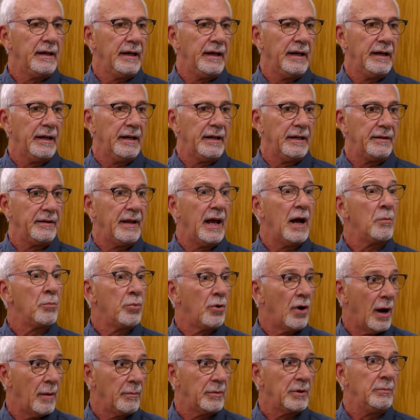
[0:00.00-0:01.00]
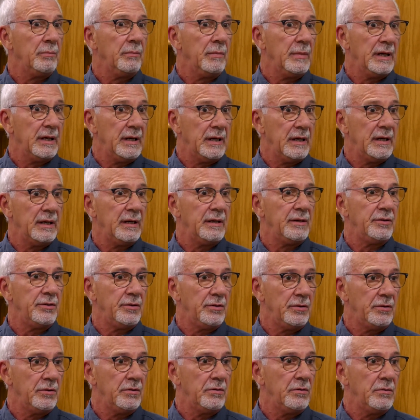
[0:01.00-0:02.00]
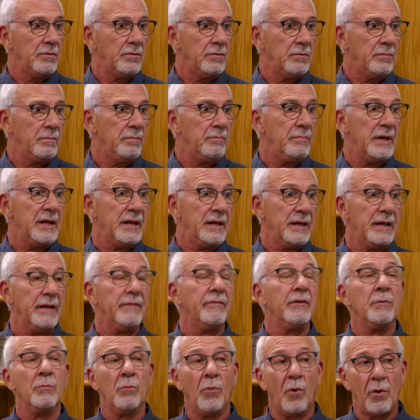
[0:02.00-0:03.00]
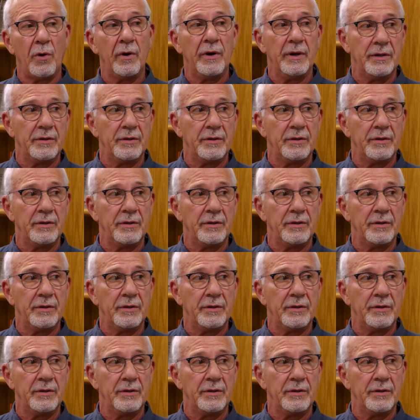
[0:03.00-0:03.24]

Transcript: And that prompted me to be even more